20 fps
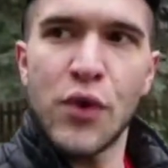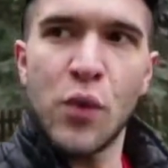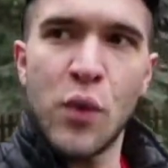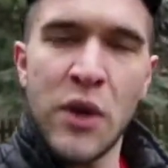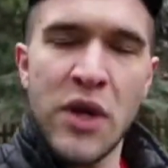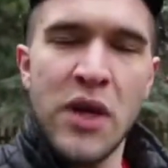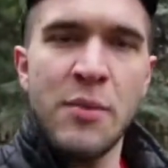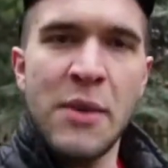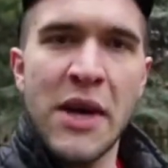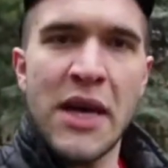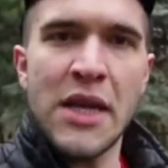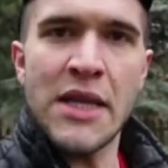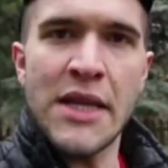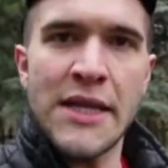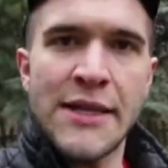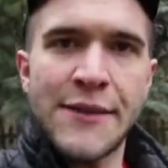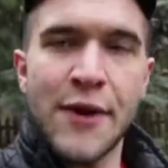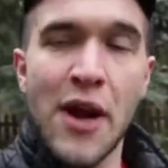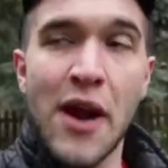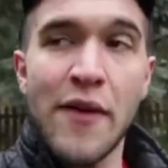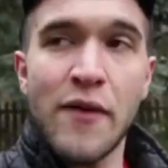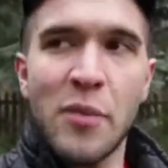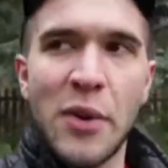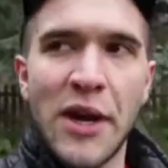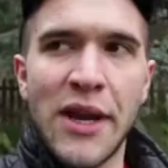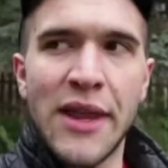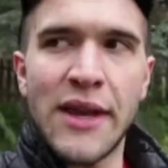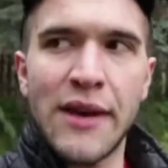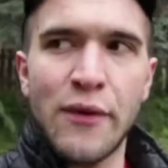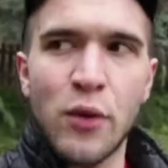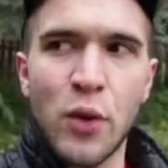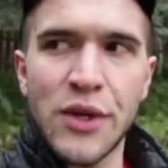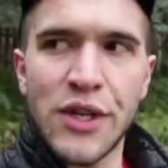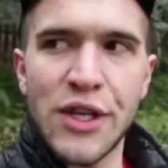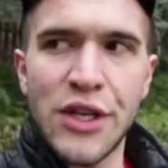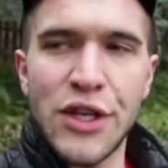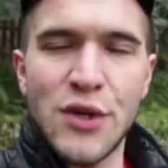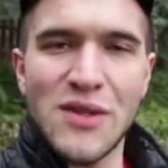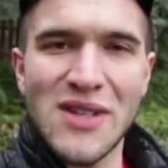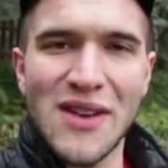We need to make a lens for everybody that everyone
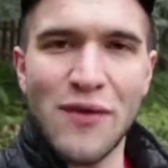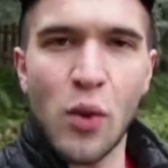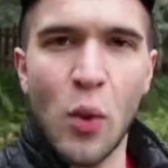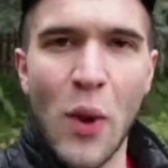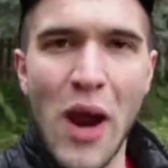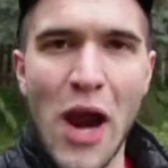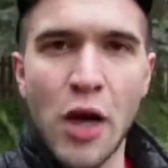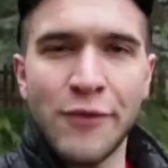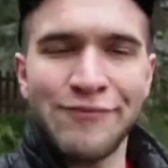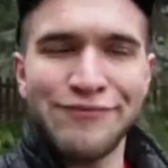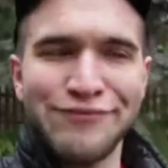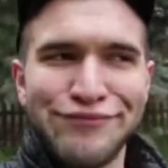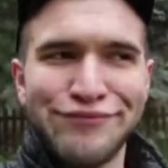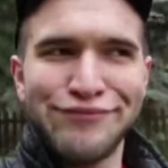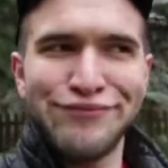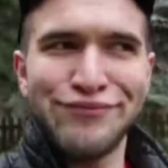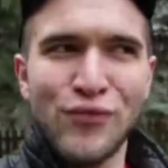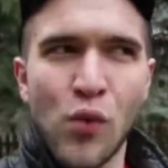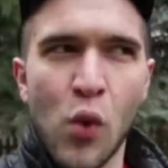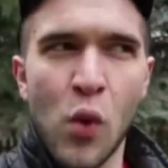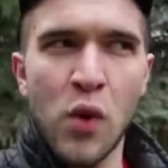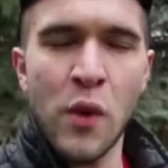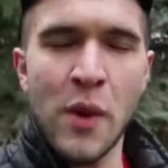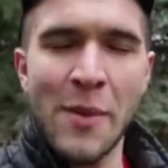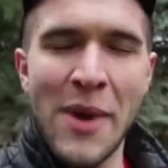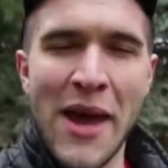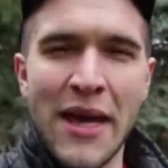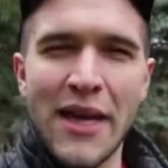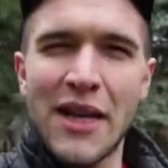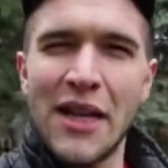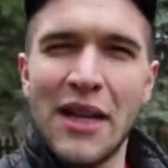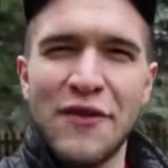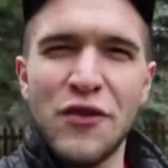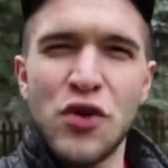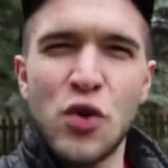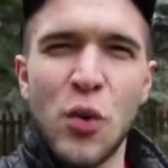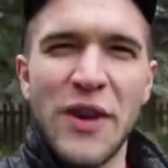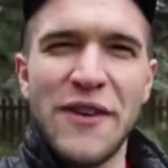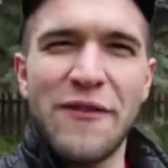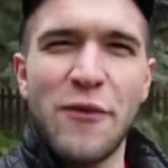can use everywhere. What do we make, an
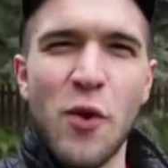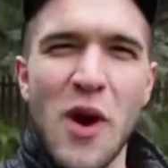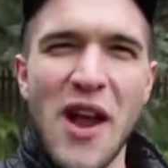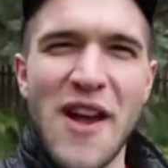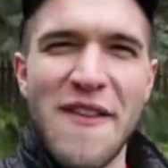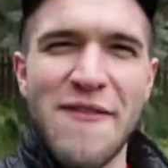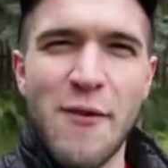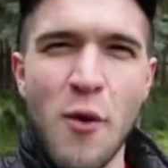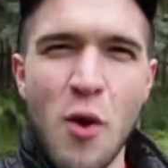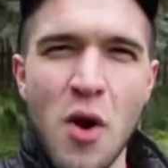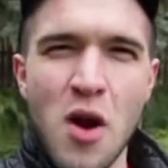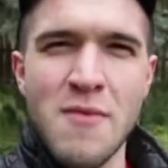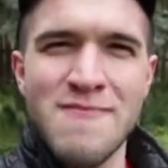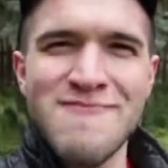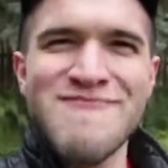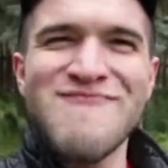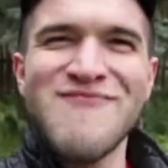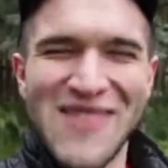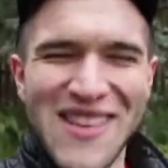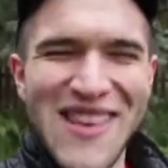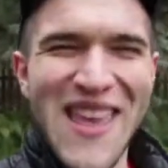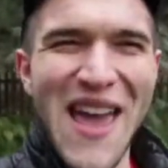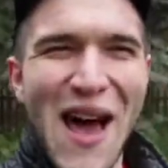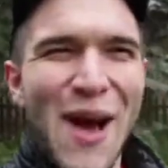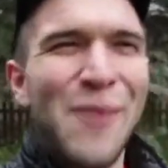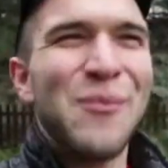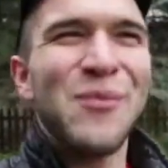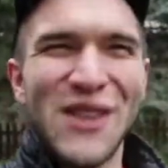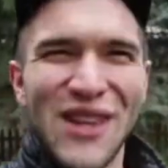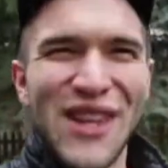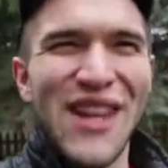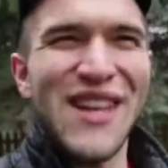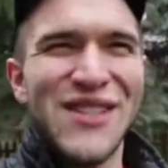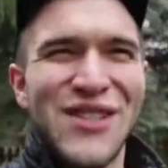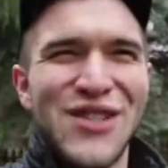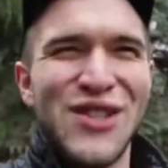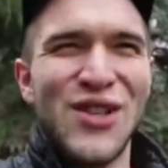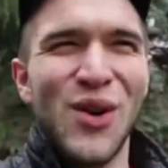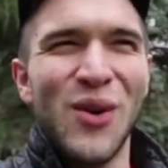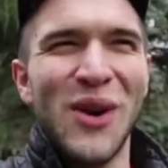1124 f4? Yeah,
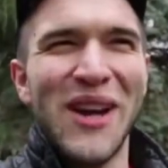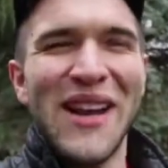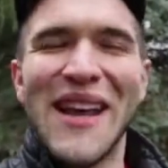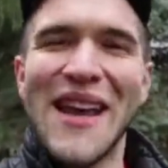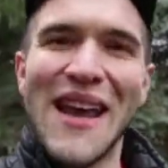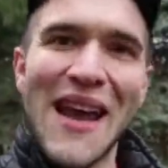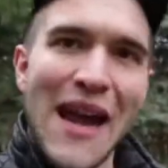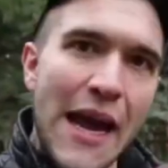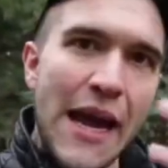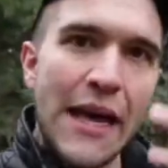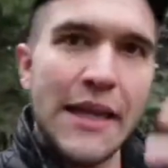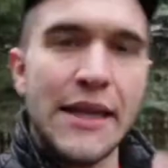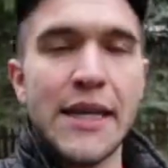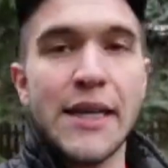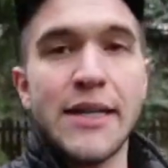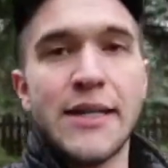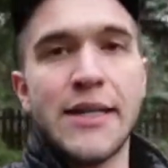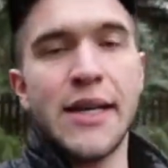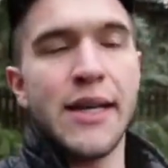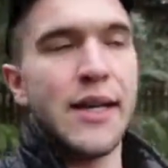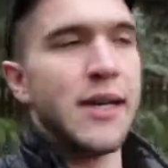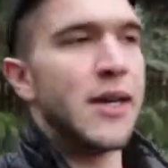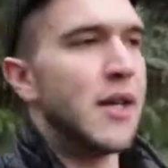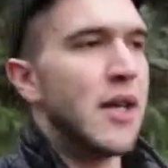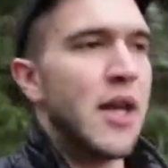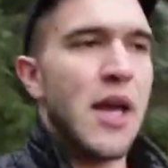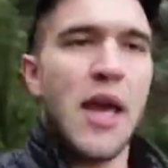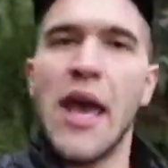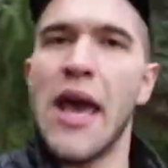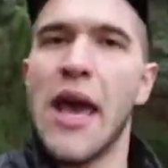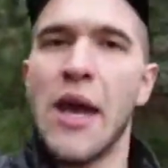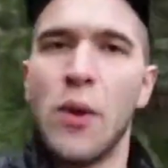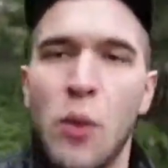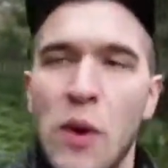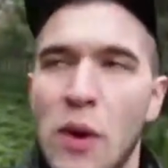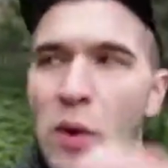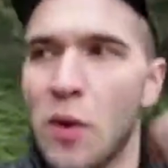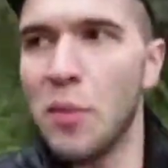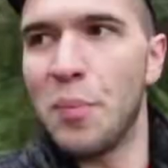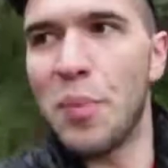let's do it. And they did. And
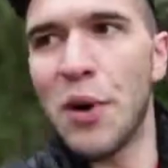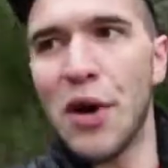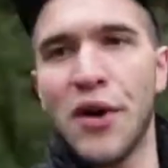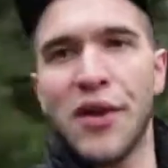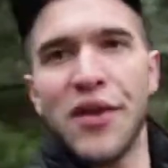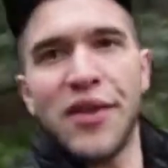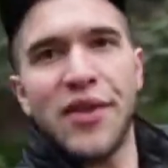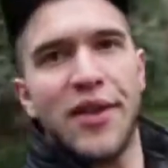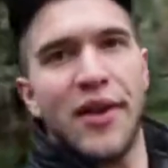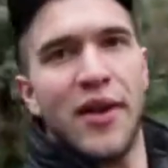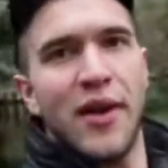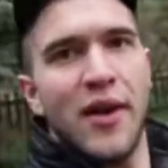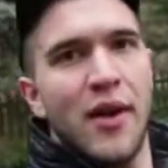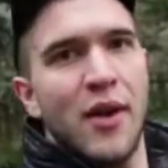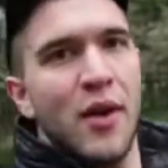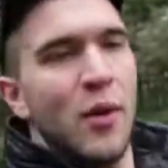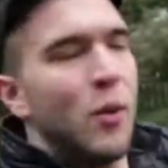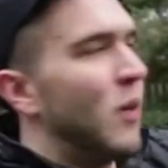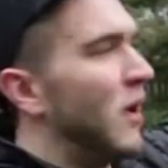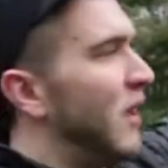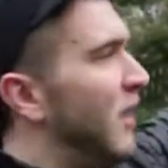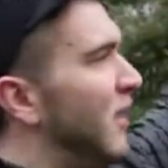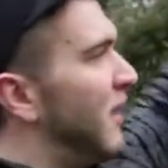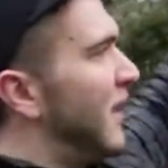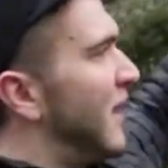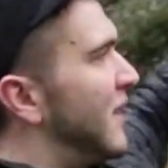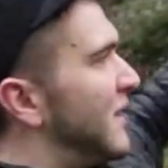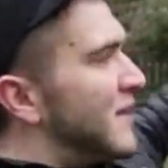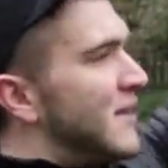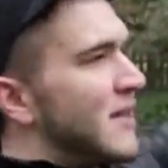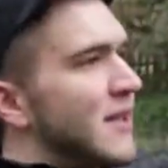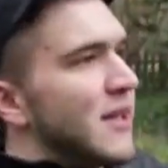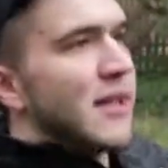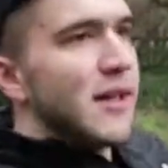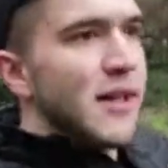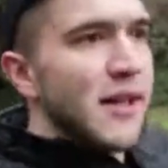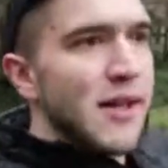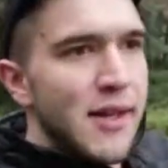we were birthed with this.